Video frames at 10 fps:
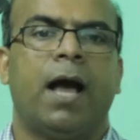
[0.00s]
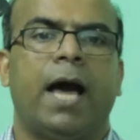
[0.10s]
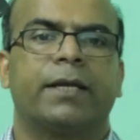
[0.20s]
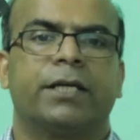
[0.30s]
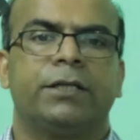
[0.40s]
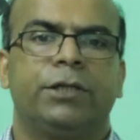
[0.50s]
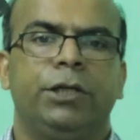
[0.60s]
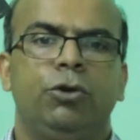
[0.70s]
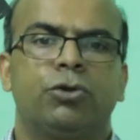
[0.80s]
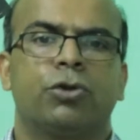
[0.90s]
and
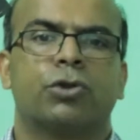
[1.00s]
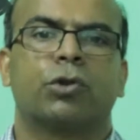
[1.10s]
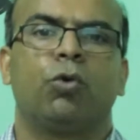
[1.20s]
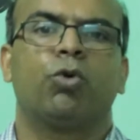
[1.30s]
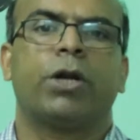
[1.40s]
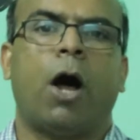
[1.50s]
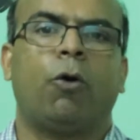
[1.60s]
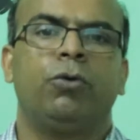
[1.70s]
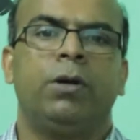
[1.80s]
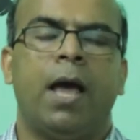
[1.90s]
continues to slow
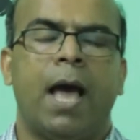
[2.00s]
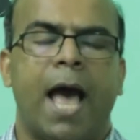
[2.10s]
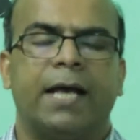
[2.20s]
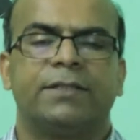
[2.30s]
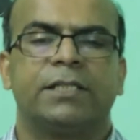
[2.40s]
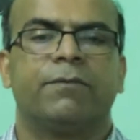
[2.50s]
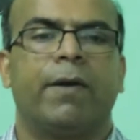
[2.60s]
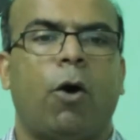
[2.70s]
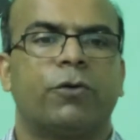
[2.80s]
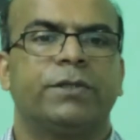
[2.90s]
down as its
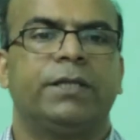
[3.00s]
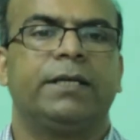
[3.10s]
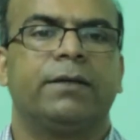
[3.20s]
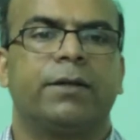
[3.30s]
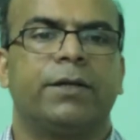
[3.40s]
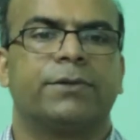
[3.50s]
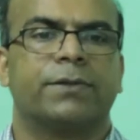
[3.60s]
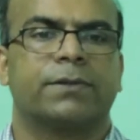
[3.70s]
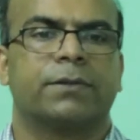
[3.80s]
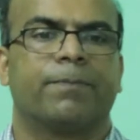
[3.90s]
velocity
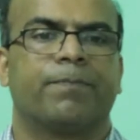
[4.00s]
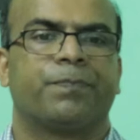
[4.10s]
increases.